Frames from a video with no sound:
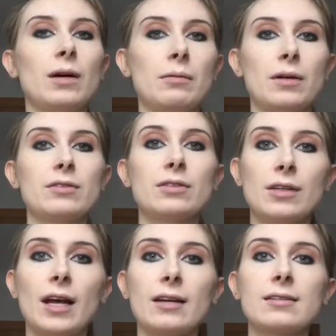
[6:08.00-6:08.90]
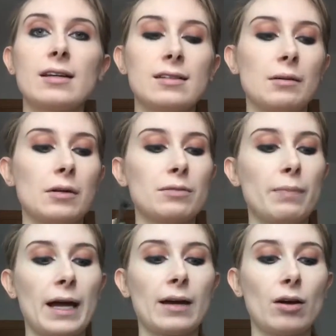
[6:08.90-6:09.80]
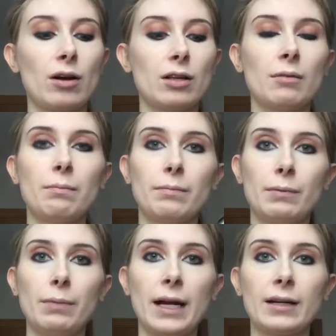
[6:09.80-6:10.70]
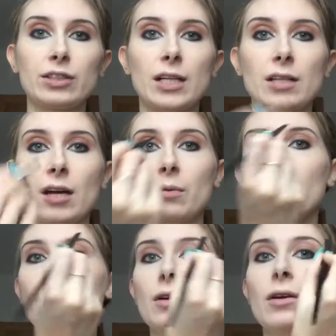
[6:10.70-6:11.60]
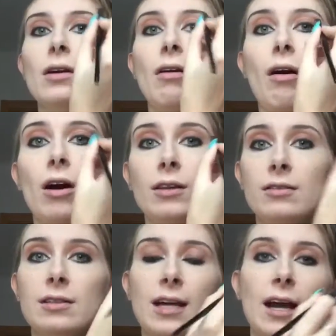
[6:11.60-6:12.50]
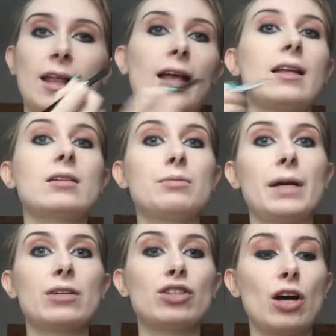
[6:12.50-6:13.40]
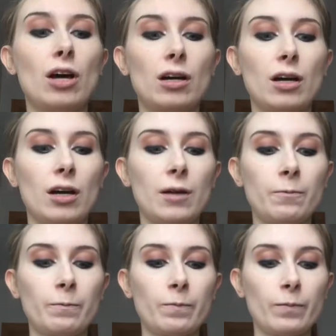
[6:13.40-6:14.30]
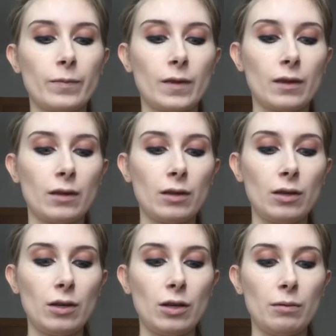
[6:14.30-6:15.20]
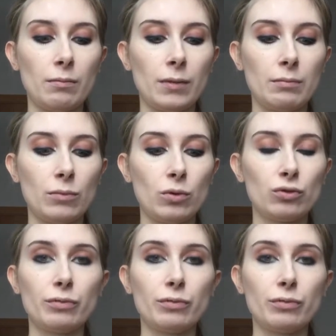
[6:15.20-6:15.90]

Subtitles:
What I'm going to do next is I'm going to pack on black shadow onto the eyeliner to make it darker and more